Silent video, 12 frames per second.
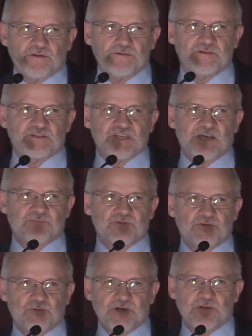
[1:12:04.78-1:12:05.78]
Luke chapter
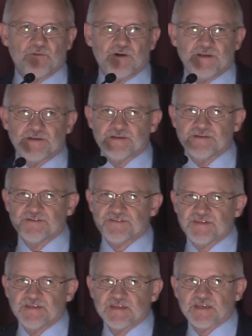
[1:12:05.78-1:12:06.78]
21
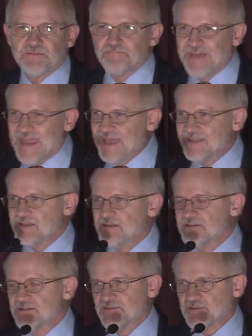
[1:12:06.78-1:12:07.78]
is the
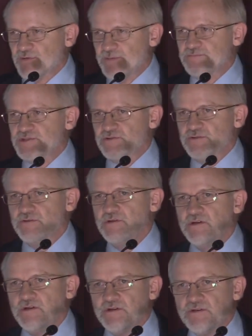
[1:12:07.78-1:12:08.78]
companion scripture
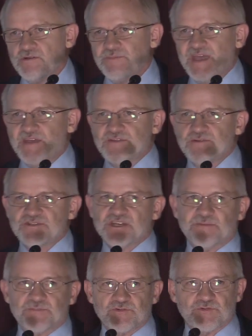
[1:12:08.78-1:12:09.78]
to Matthew
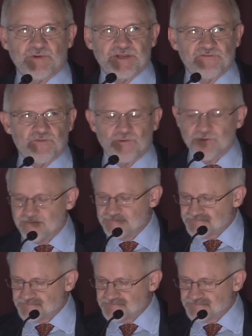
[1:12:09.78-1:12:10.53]
chapter 24.